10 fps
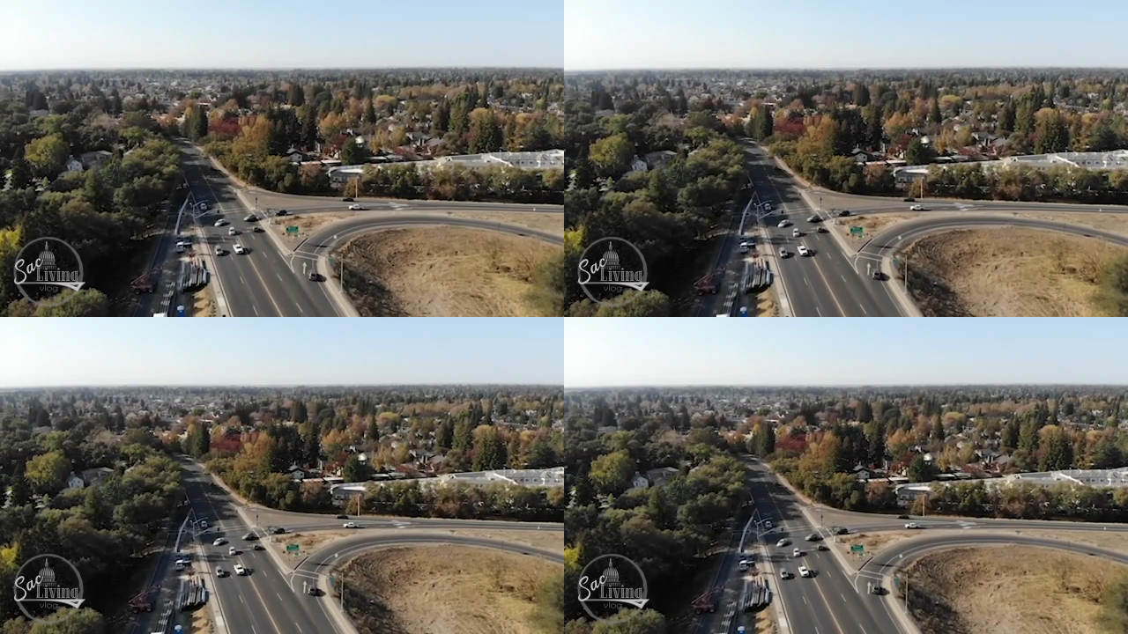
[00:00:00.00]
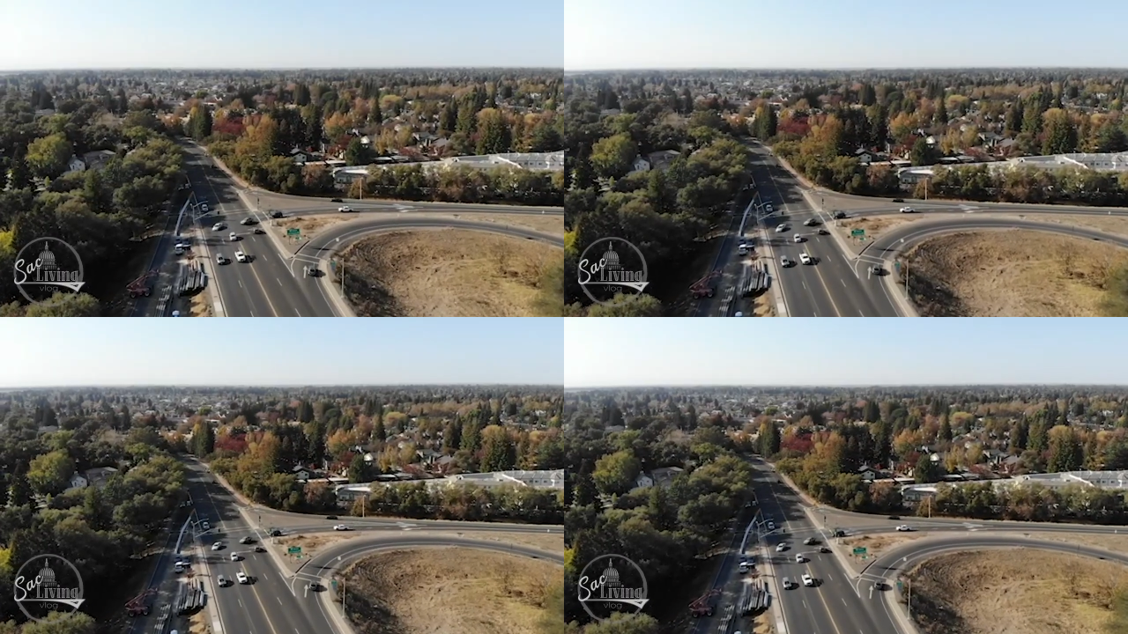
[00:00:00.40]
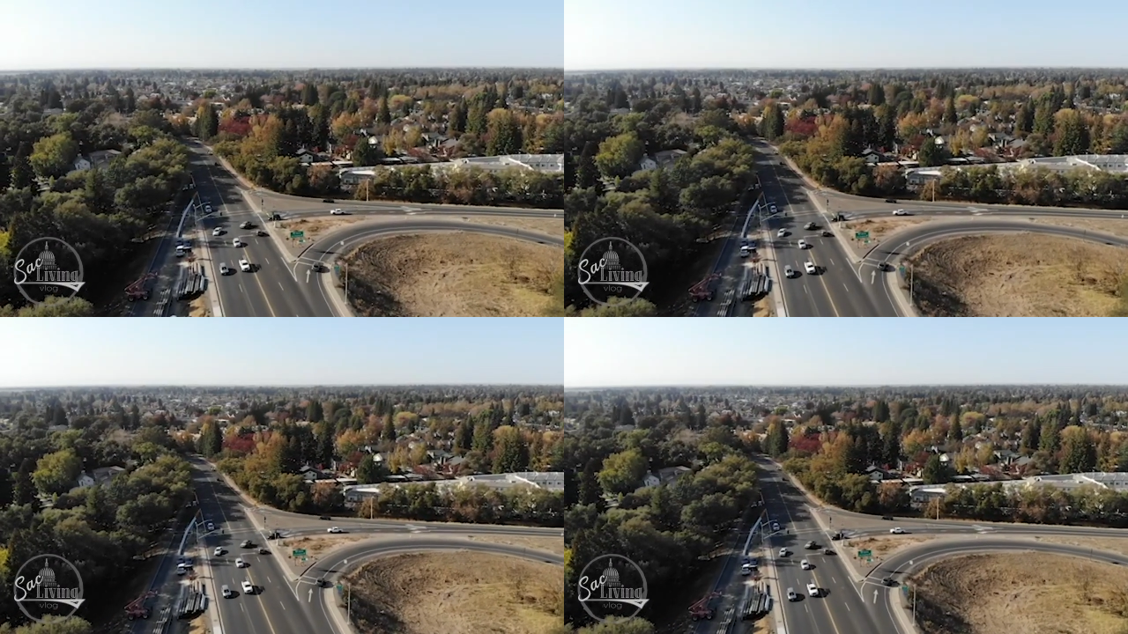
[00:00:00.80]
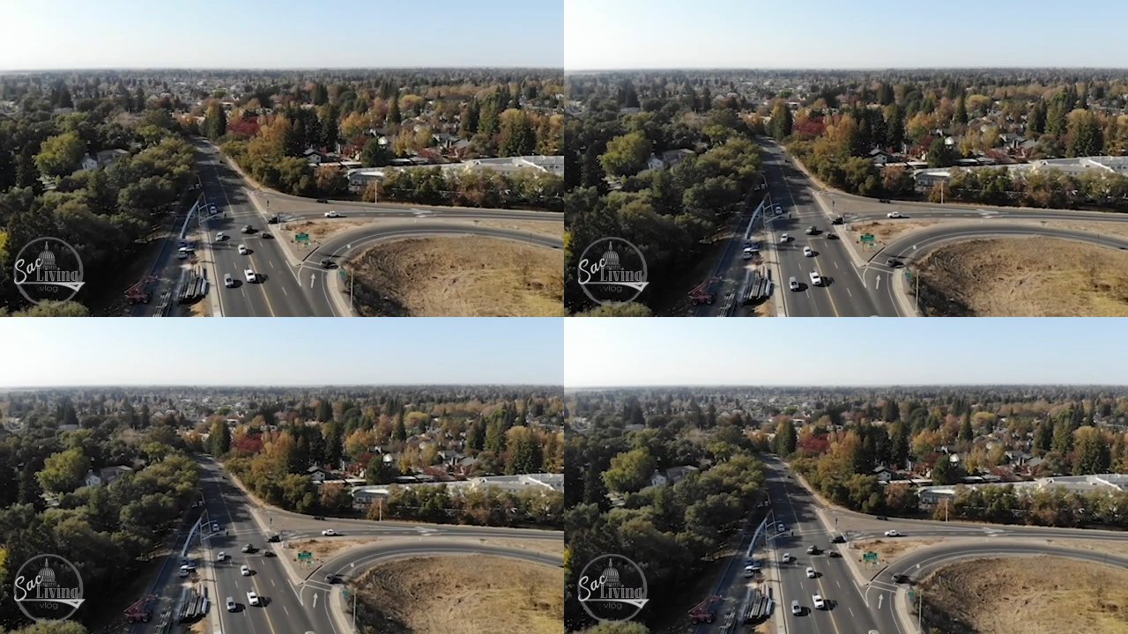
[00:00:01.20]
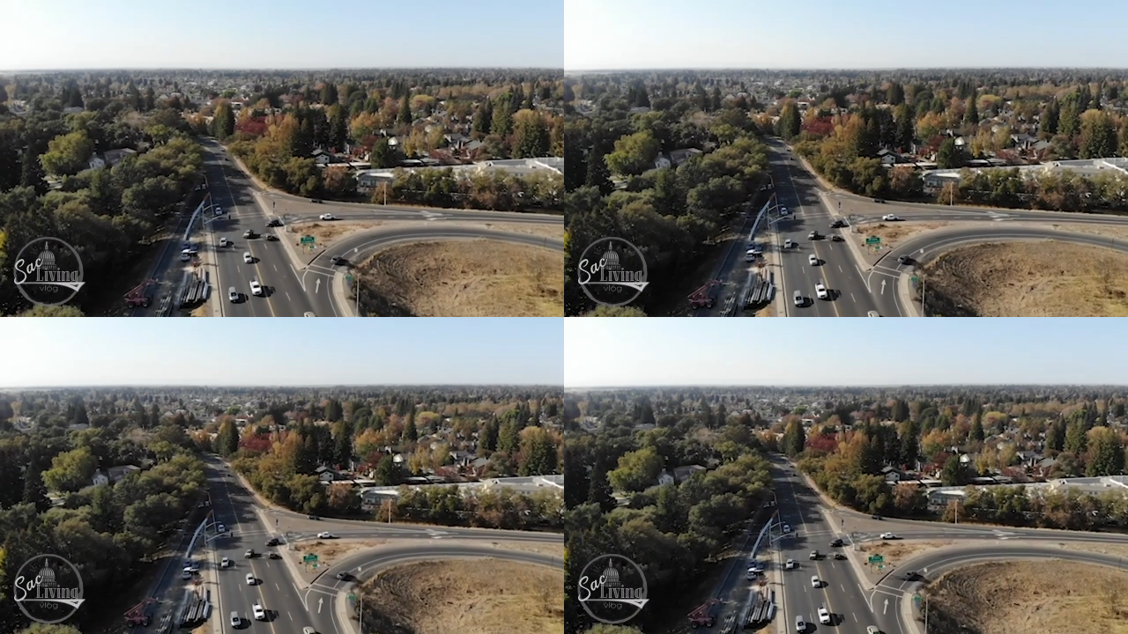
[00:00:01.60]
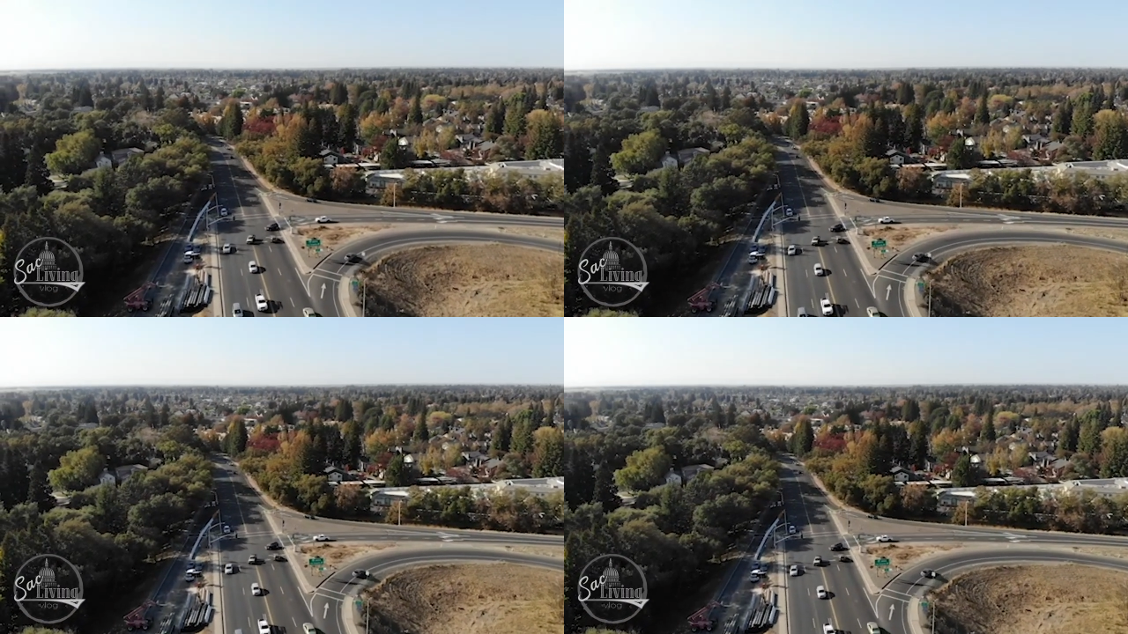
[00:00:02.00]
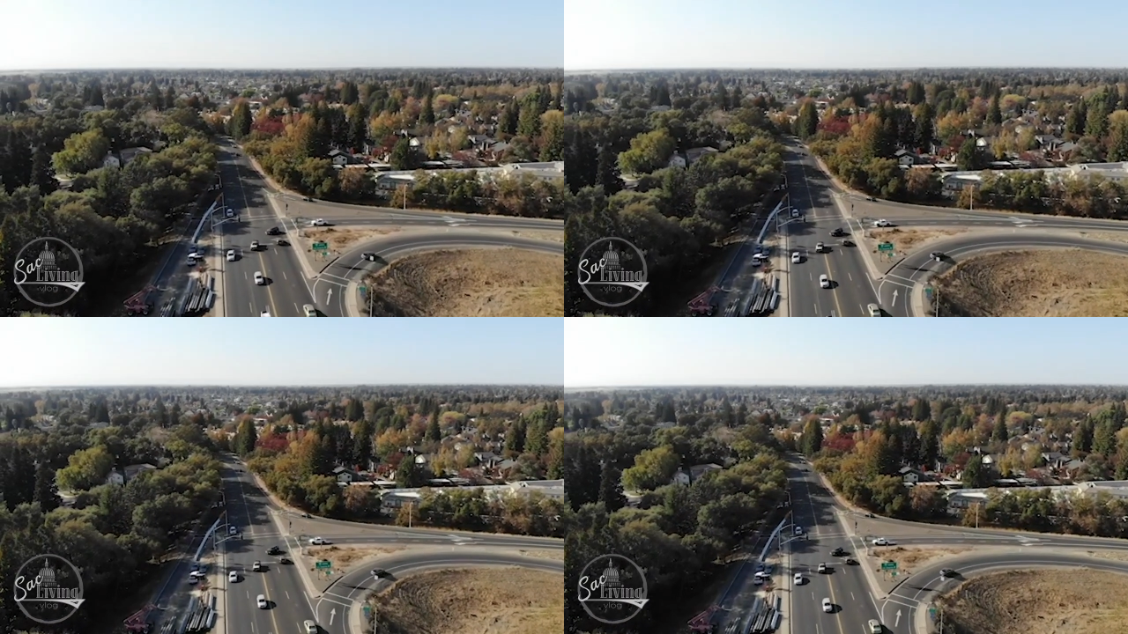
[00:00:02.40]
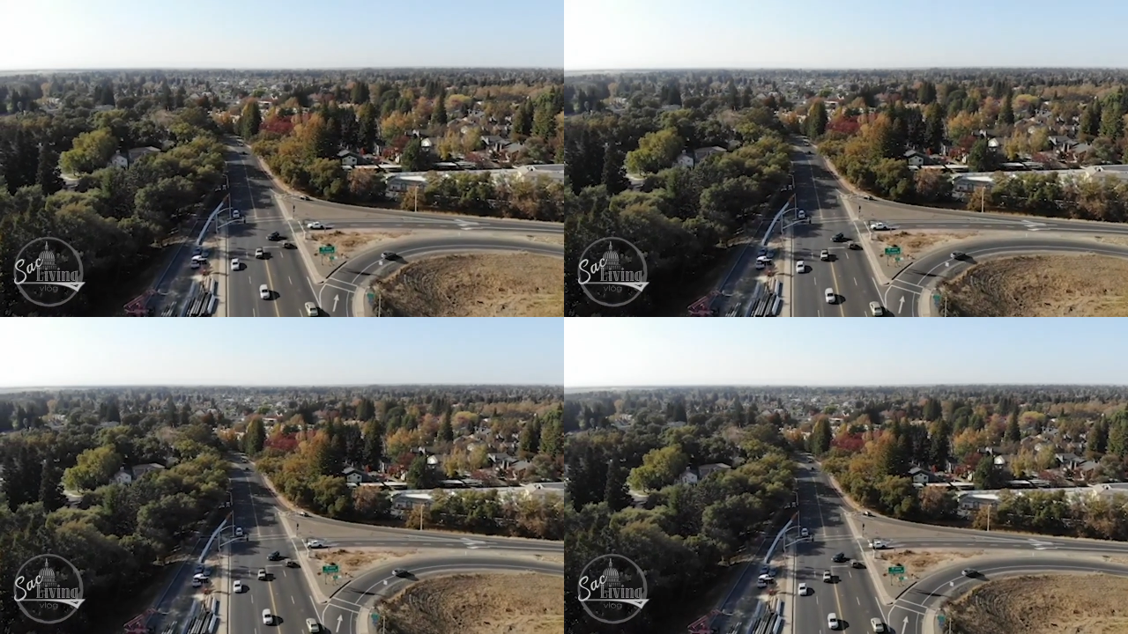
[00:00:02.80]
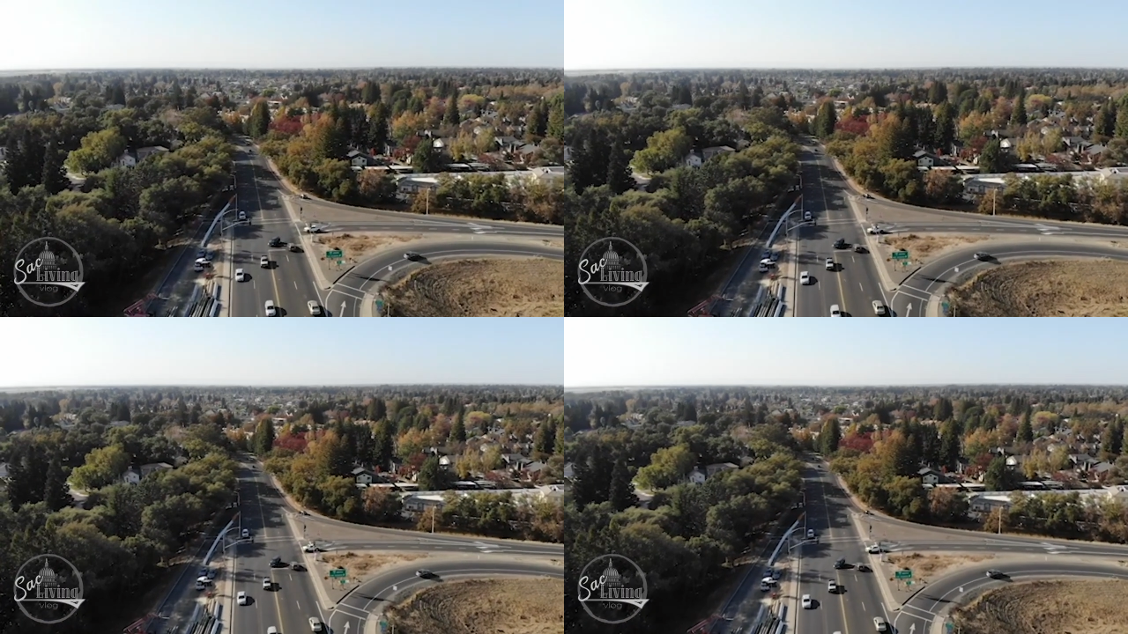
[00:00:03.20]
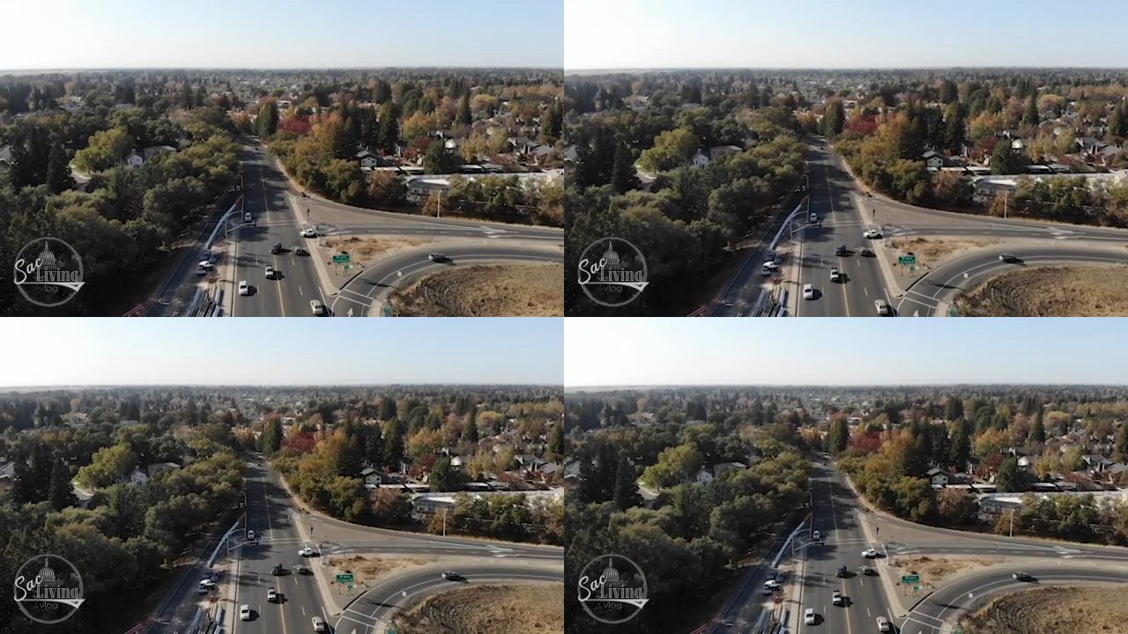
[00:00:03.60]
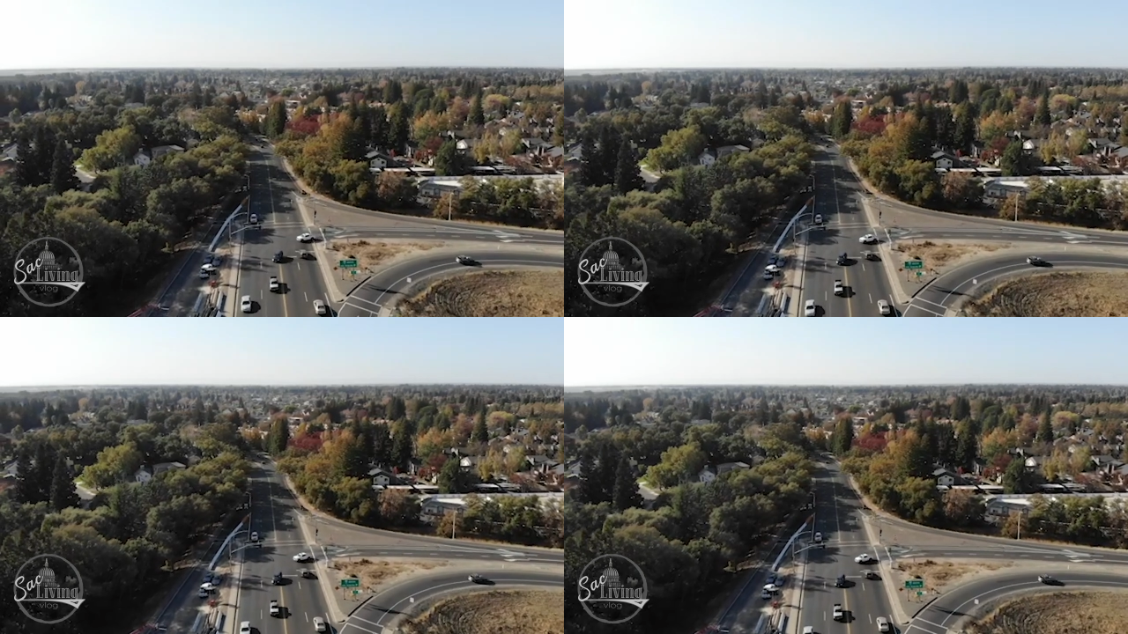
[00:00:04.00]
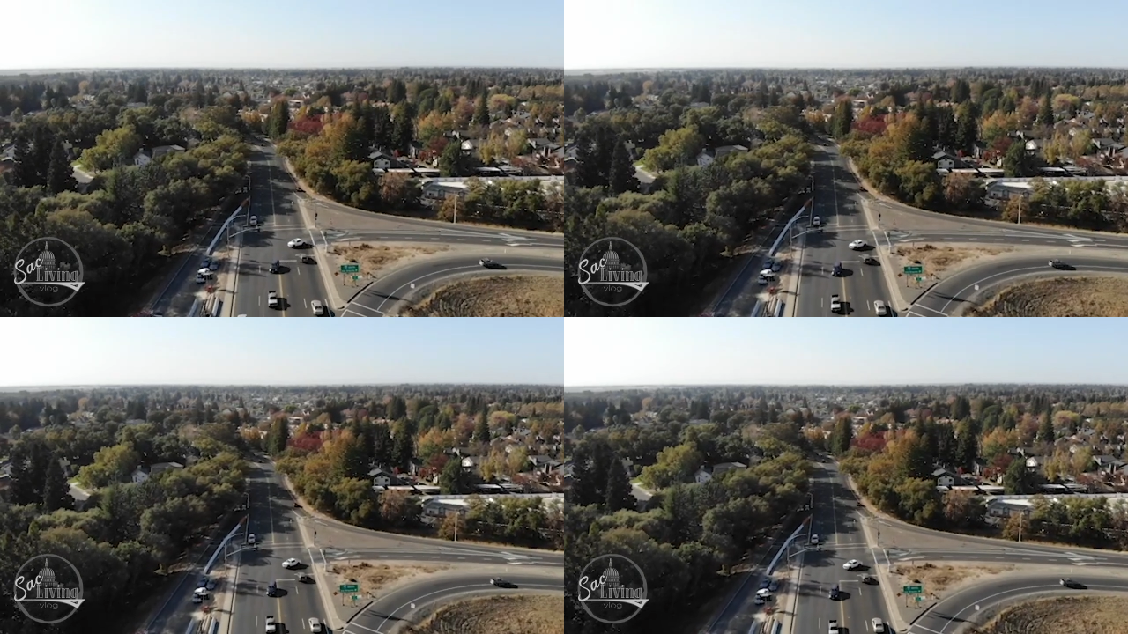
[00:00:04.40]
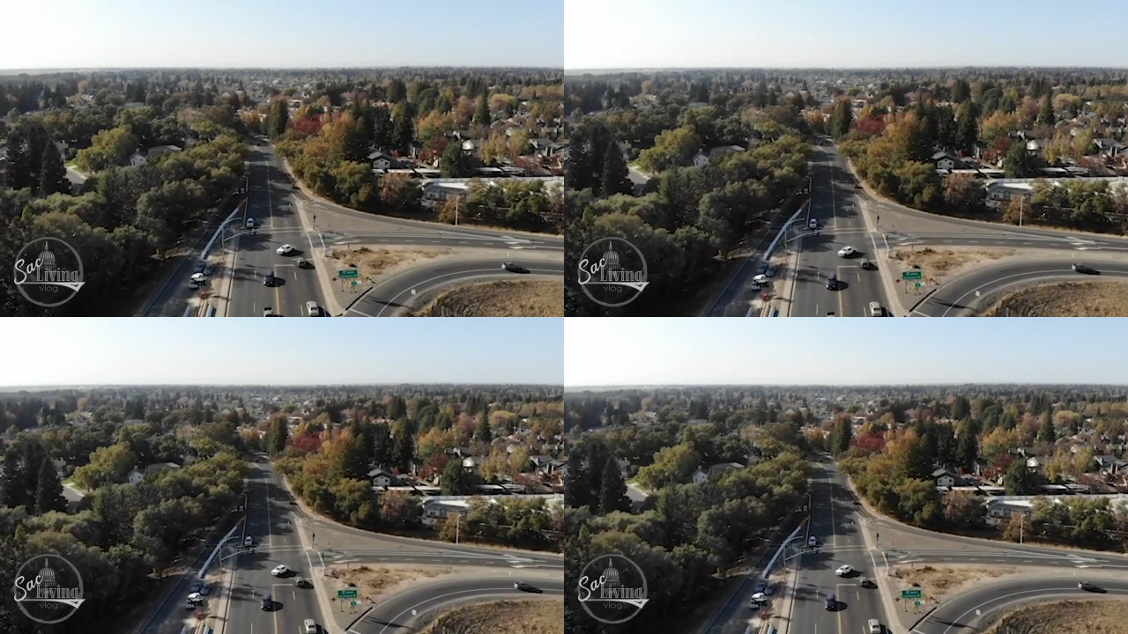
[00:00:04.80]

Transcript: Nobody's mouth can be seen.